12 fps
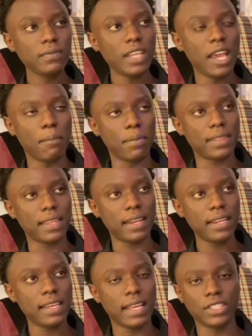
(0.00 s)

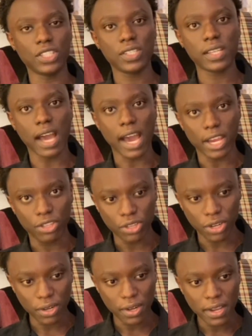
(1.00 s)
empathetic and just
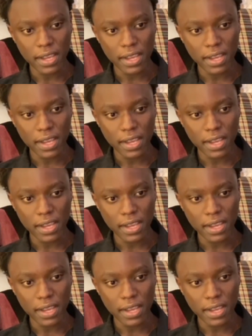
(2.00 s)
kinder,